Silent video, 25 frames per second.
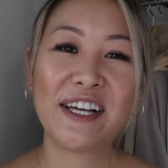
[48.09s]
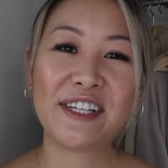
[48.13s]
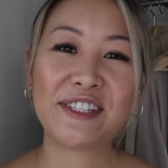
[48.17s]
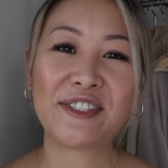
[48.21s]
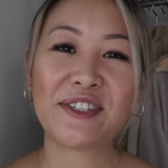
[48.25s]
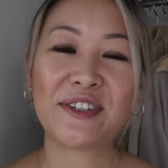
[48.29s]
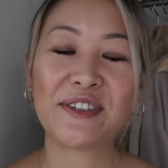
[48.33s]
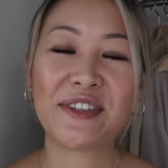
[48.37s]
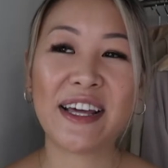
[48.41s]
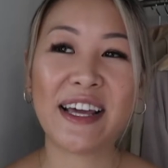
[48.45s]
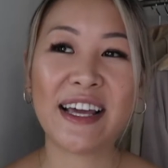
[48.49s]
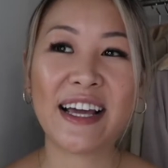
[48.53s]

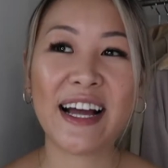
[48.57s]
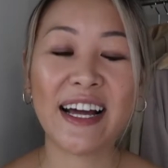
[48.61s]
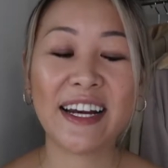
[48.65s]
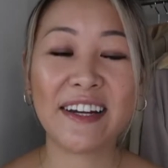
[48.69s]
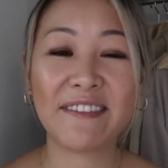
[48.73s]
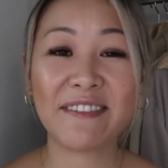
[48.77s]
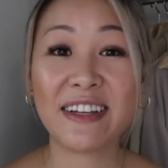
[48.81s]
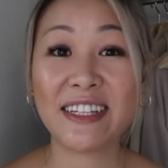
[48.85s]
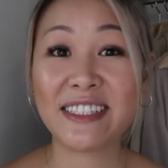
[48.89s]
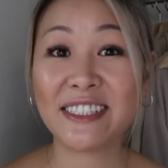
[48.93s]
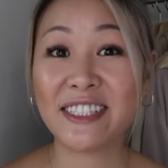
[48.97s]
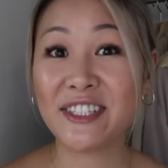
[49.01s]
so they kind
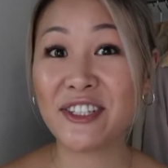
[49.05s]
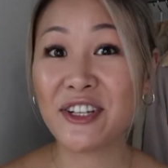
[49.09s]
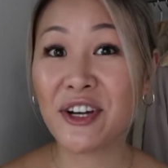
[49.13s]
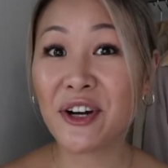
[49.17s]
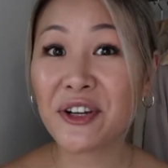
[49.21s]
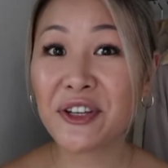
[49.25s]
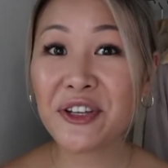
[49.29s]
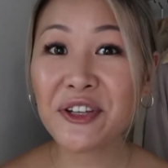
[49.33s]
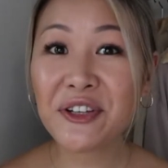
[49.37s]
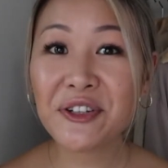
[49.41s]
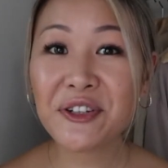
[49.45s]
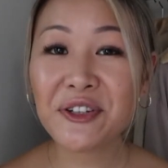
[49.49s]
of get to know
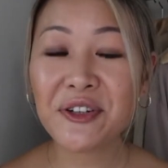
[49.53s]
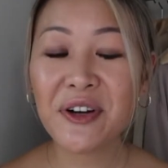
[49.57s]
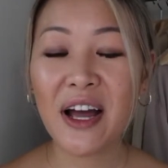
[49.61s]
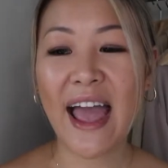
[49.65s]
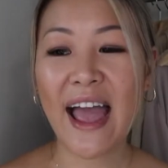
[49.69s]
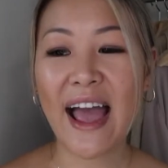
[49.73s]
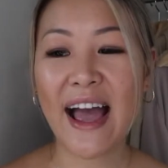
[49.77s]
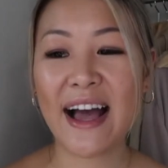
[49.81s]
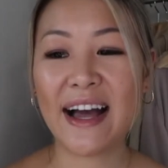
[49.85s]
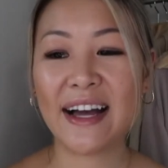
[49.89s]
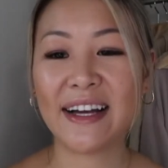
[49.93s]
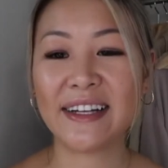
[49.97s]
you,
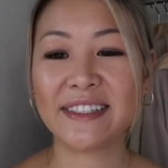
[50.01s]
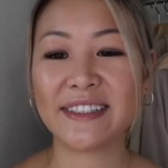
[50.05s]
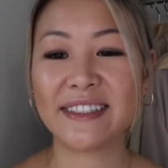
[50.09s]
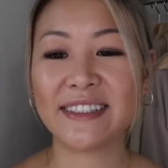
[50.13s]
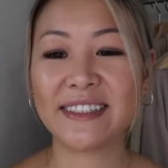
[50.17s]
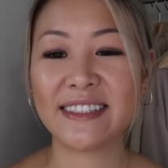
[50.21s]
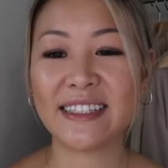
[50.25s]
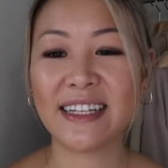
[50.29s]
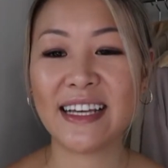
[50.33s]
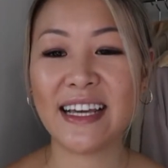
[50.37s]
and